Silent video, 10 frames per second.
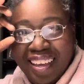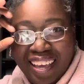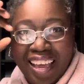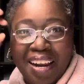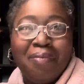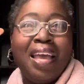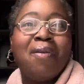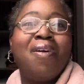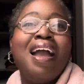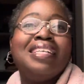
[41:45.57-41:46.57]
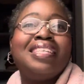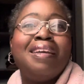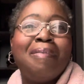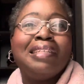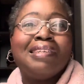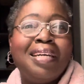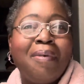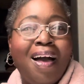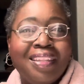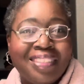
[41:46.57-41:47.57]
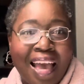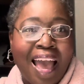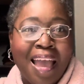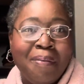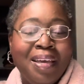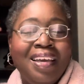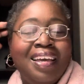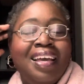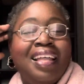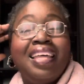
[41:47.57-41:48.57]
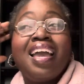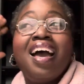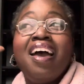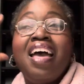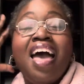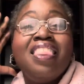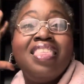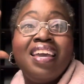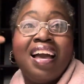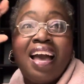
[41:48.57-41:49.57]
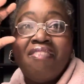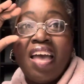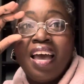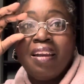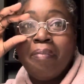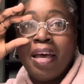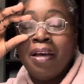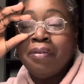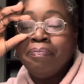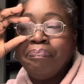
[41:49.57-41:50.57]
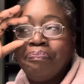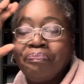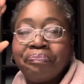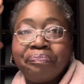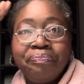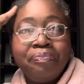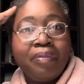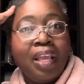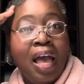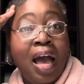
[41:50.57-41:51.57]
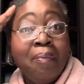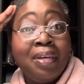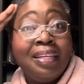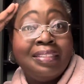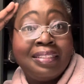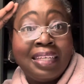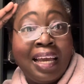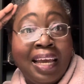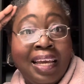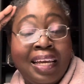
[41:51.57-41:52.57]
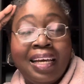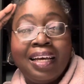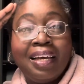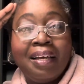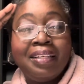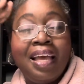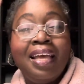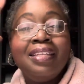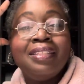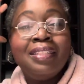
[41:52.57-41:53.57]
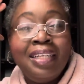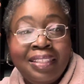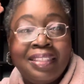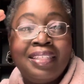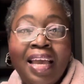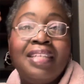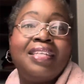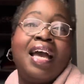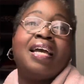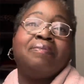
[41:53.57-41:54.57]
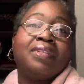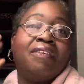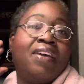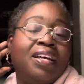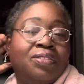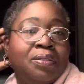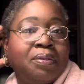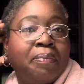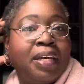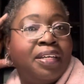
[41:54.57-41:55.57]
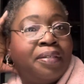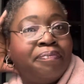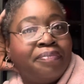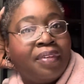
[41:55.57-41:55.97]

And I'm like, why is he in my dream all the time? Like, I think I've had about, I'm gonna say, at least 10 times I've had dreams about him.